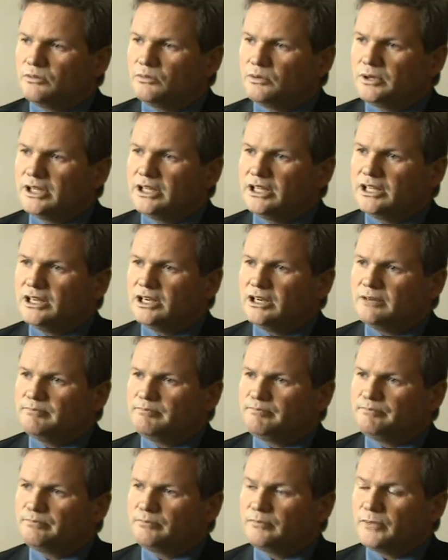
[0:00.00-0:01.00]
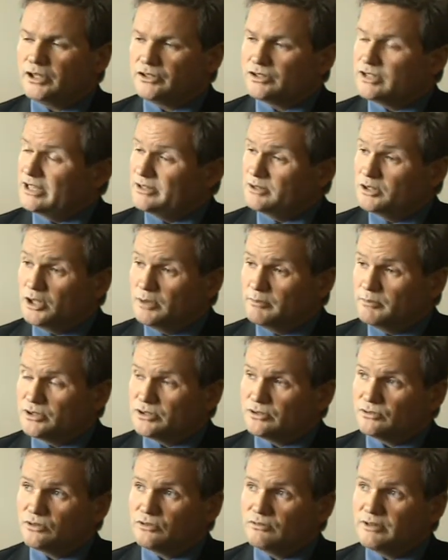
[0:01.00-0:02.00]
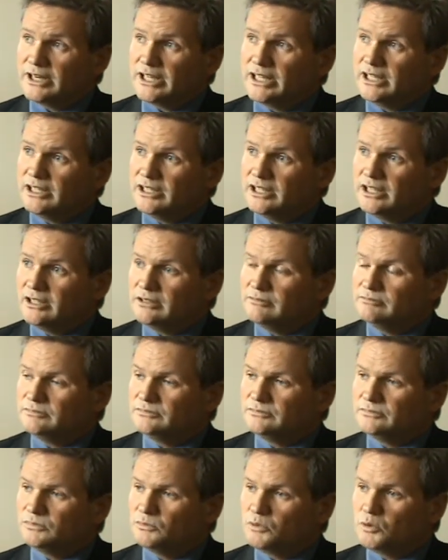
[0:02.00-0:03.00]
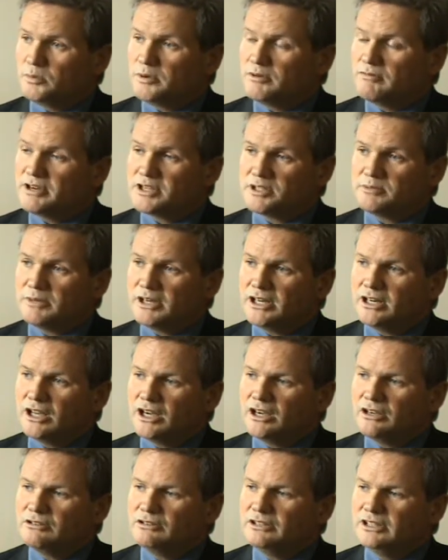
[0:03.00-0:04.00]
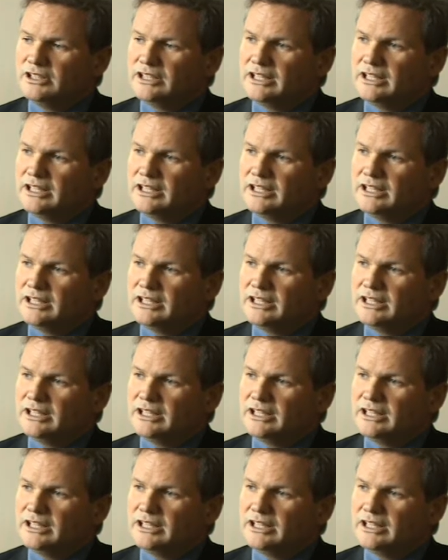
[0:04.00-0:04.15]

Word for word: We, I'd said the numbers are already will be reasonably low,